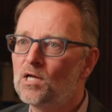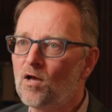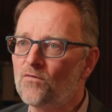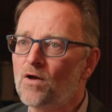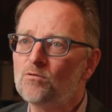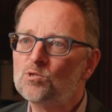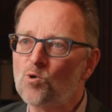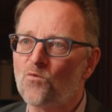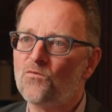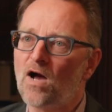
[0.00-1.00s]
a very
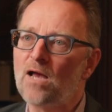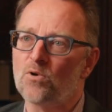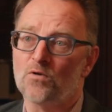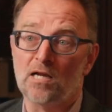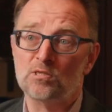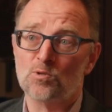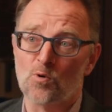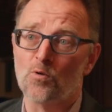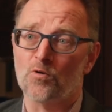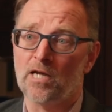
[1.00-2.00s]
strong fiber that's
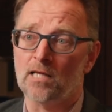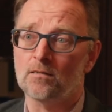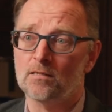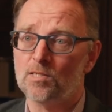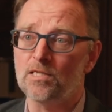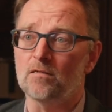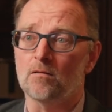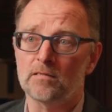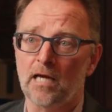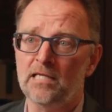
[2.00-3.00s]
stronger than
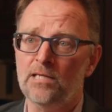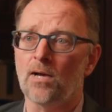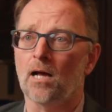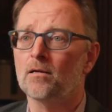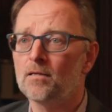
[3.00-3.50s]
steel, Dyneema.